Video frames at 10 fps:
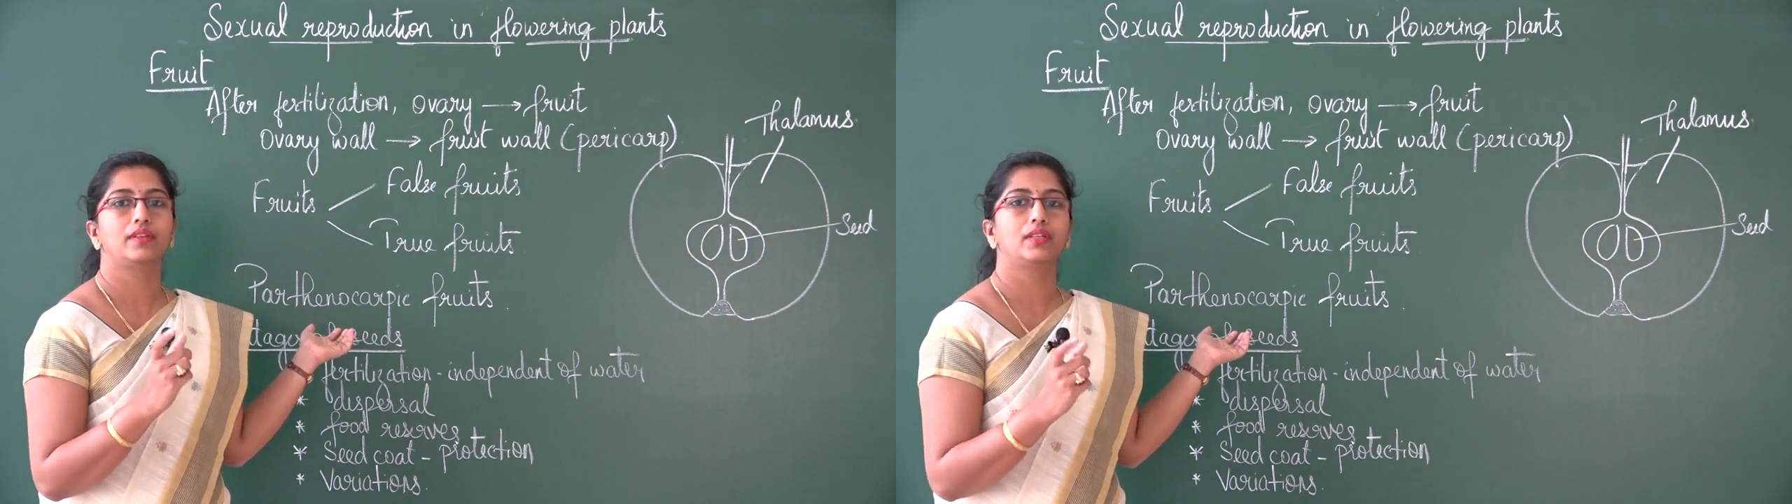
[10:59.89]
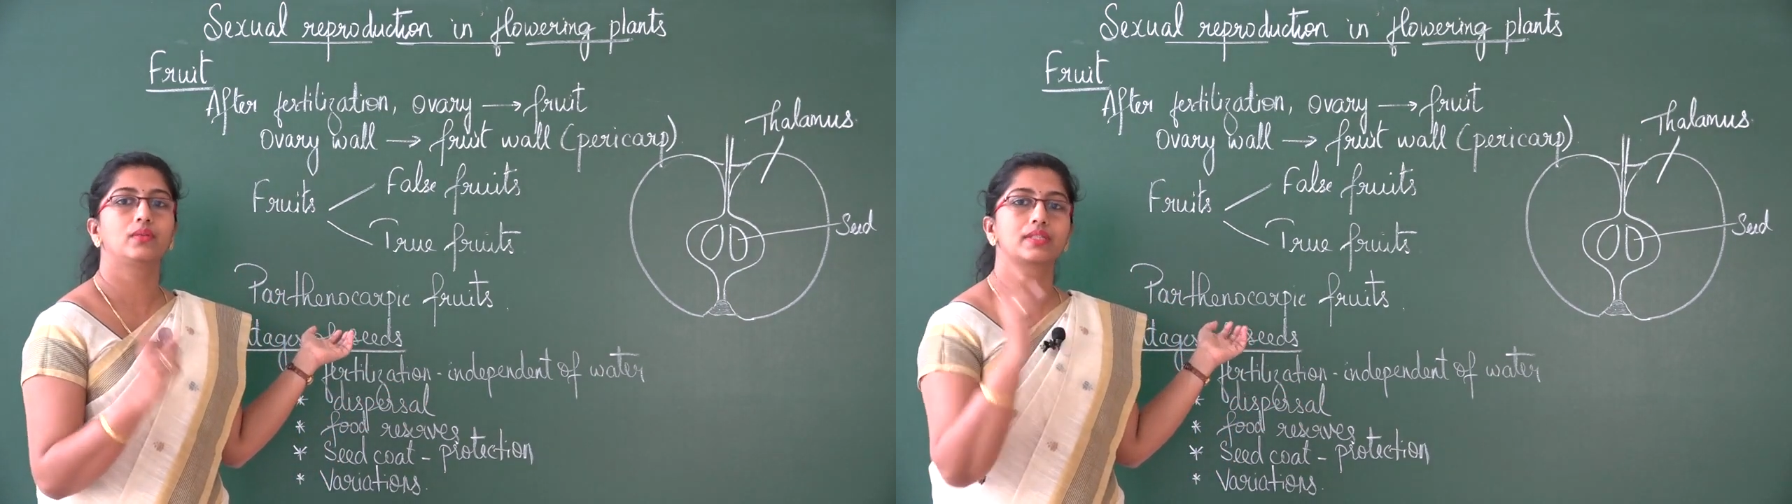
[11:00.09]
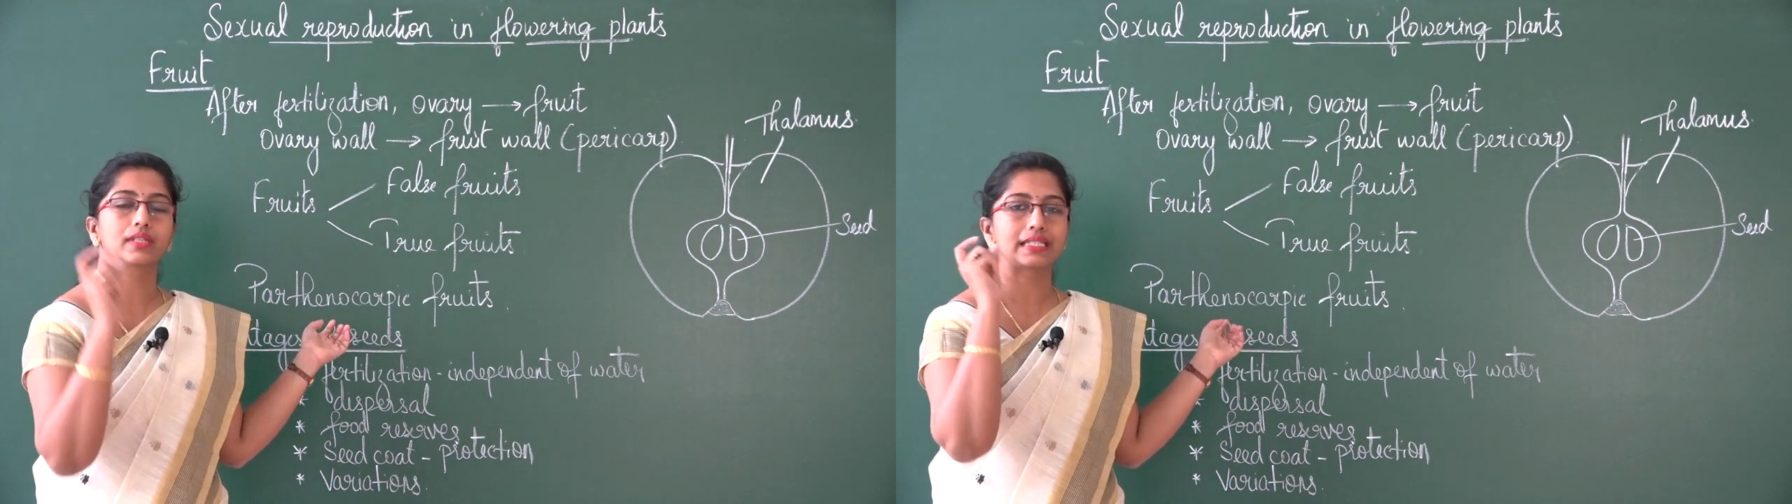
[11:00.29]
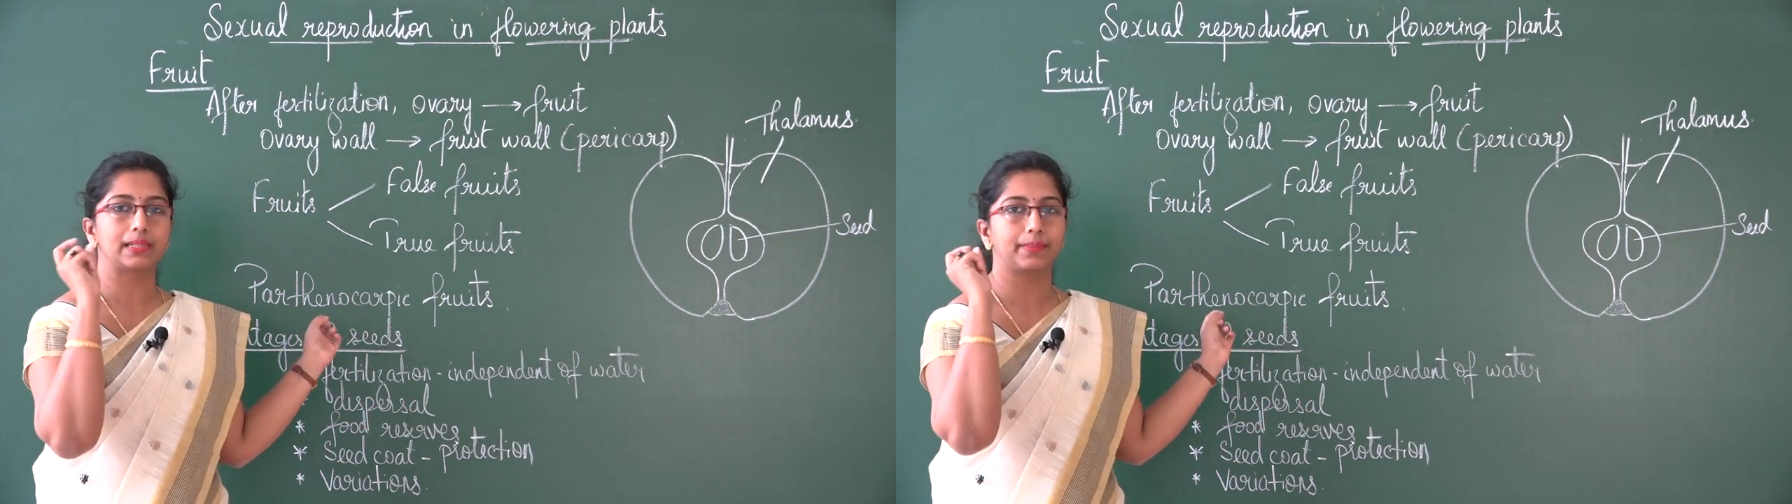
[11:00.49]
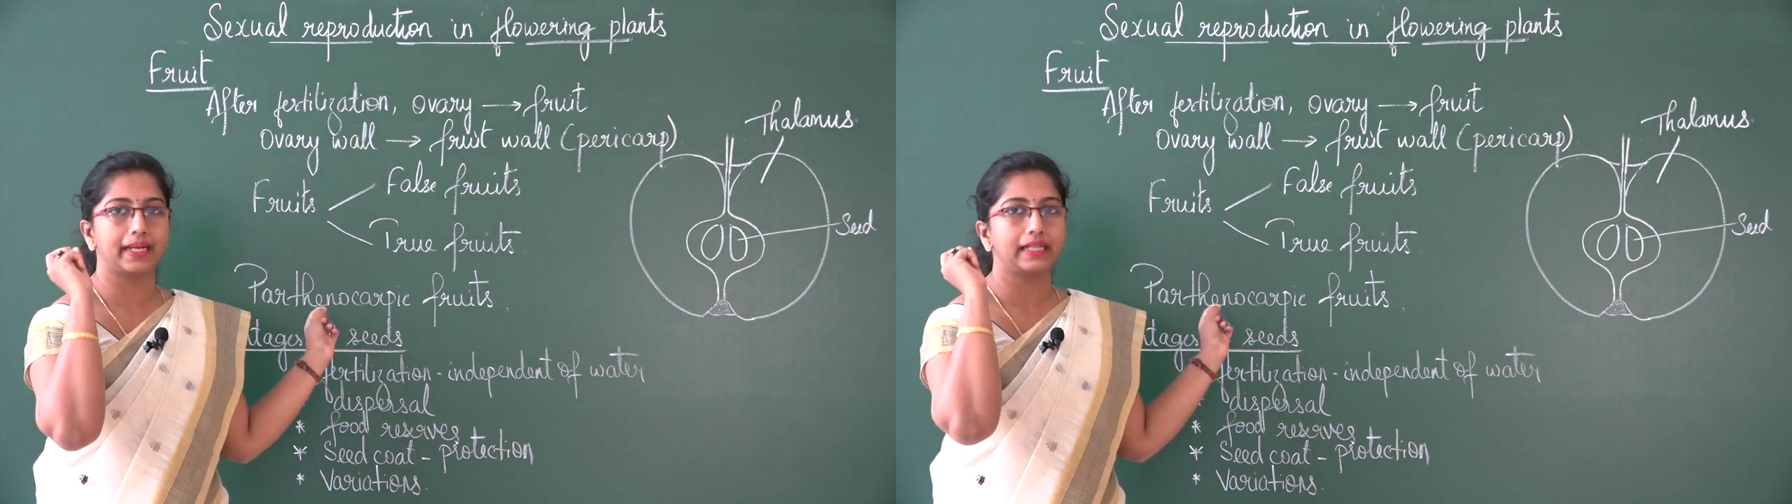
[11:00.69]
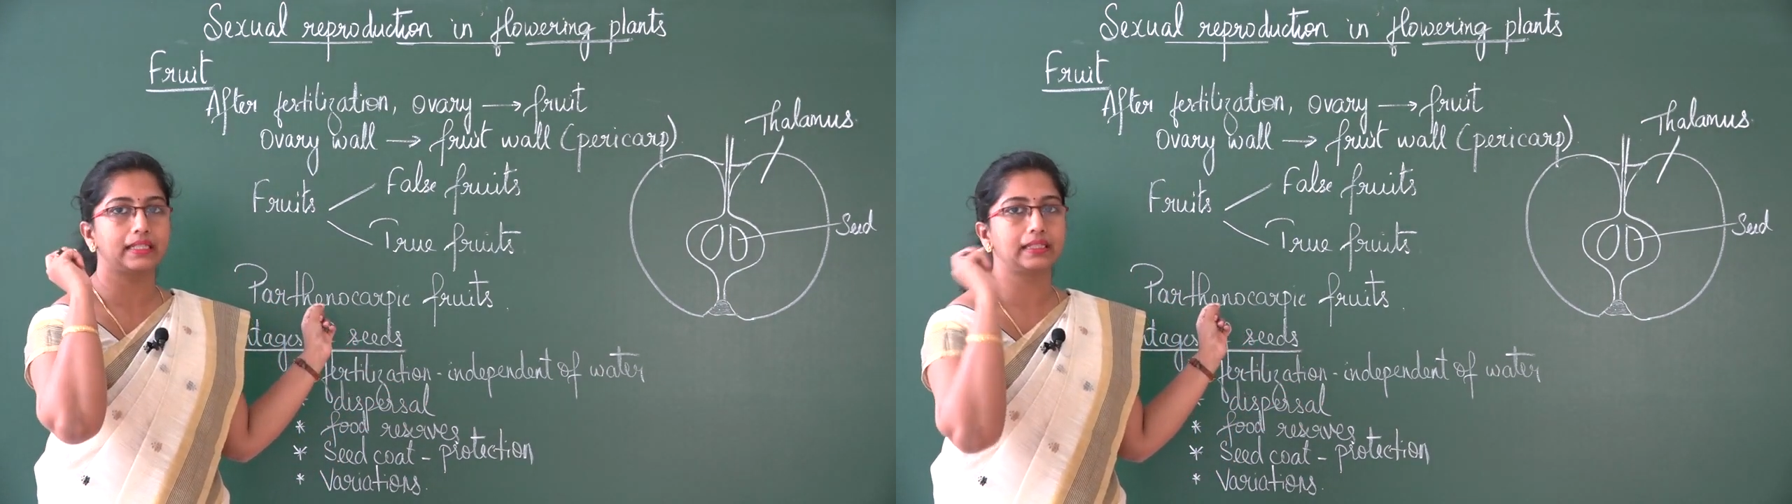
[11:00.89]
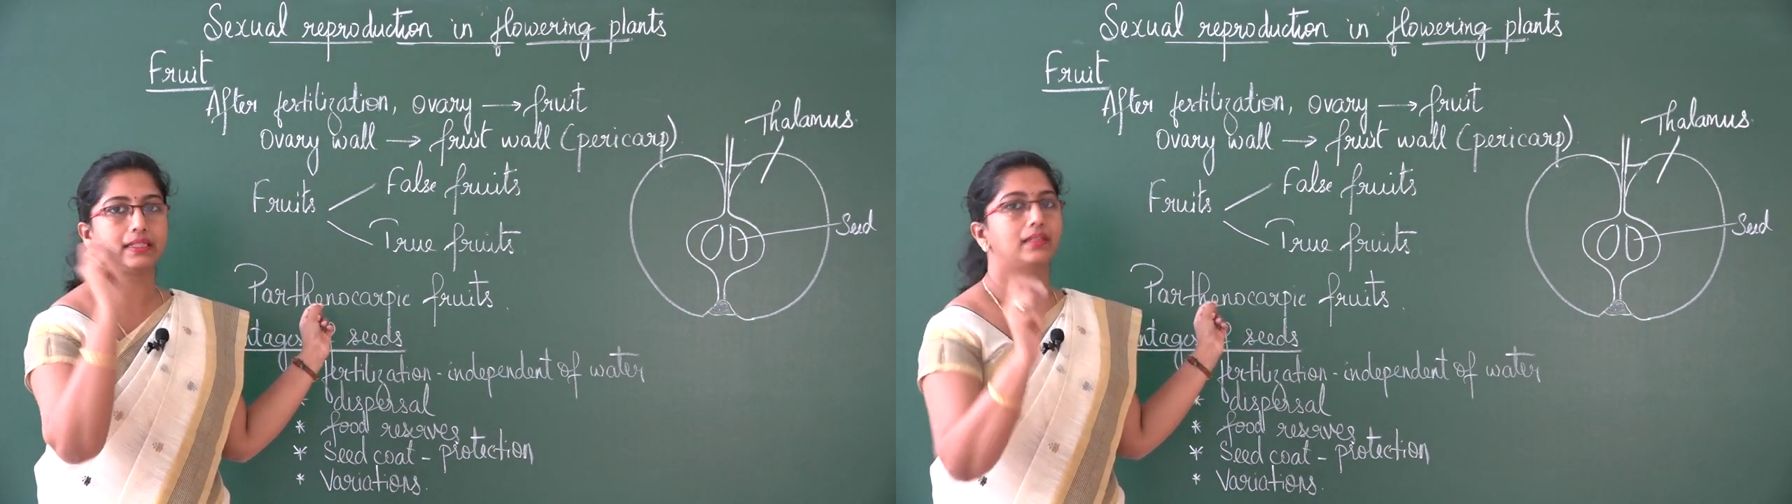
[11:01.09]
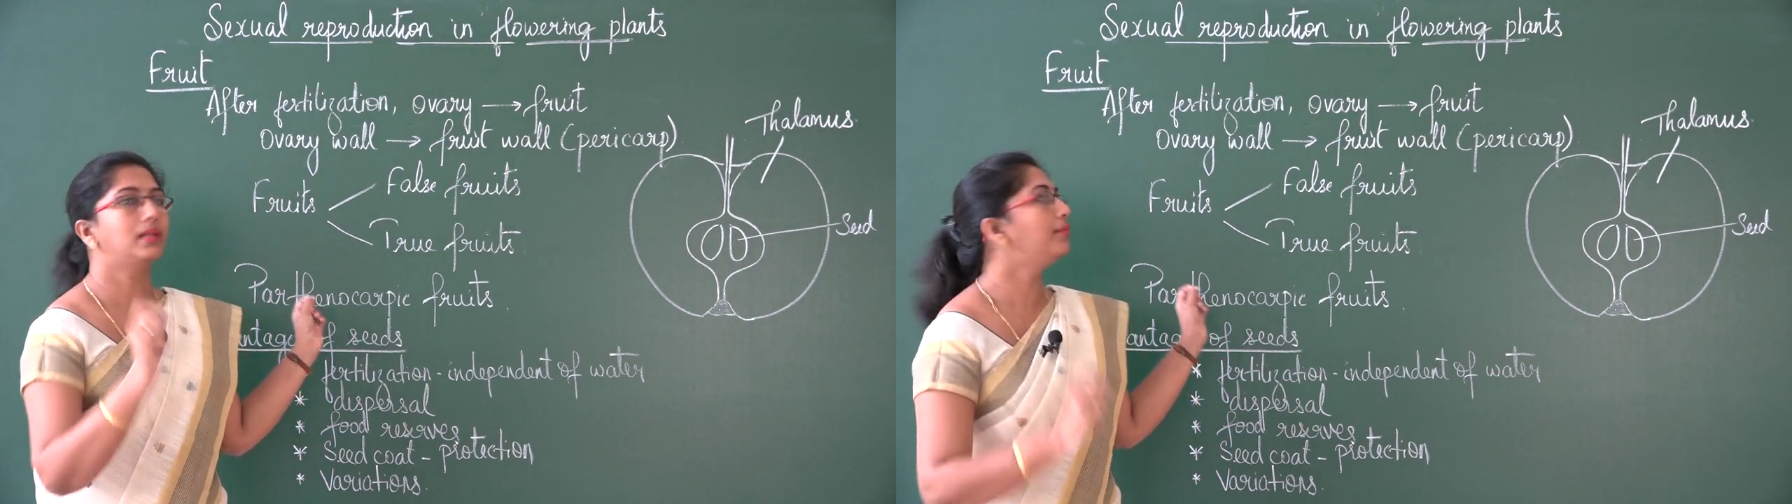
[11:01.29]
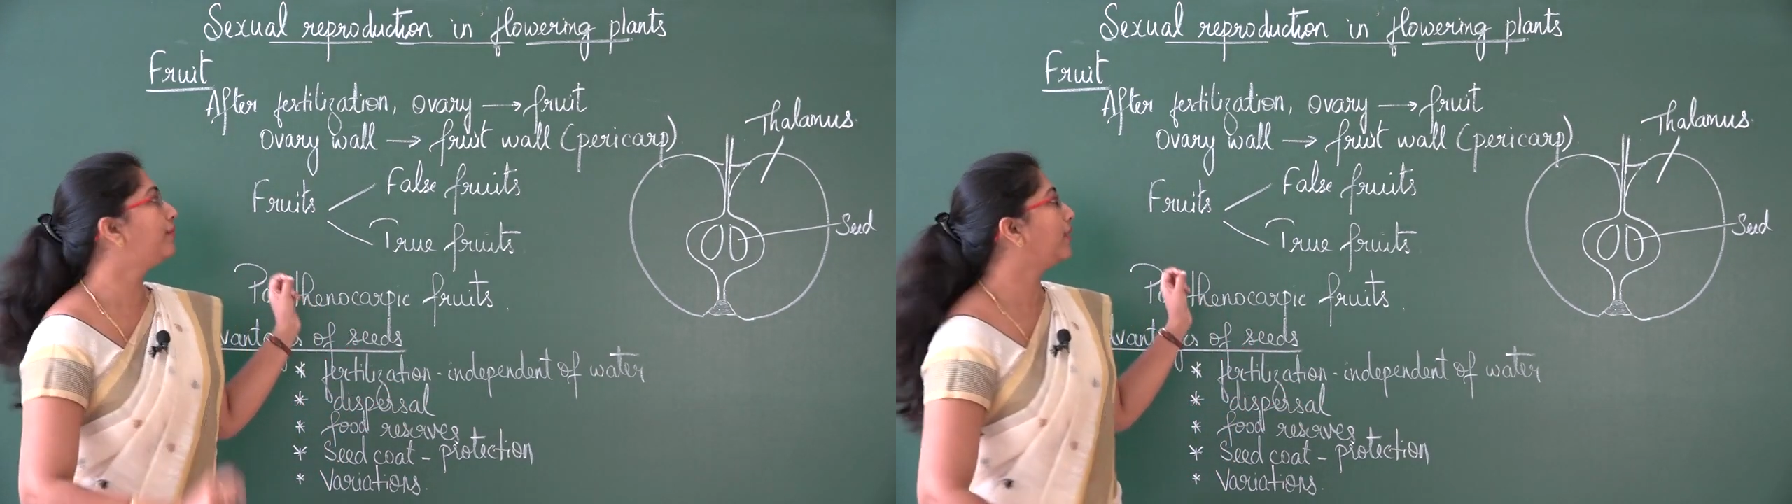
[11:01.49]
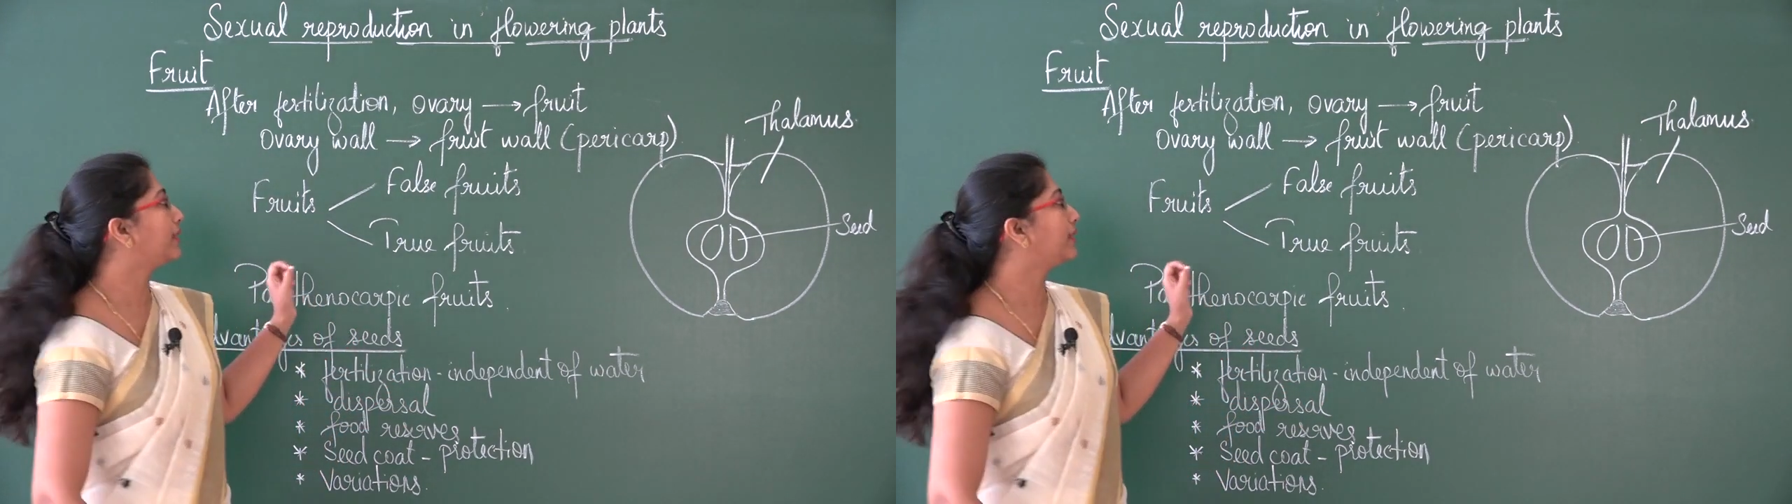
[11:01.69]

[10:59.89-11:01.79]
we use a separate term for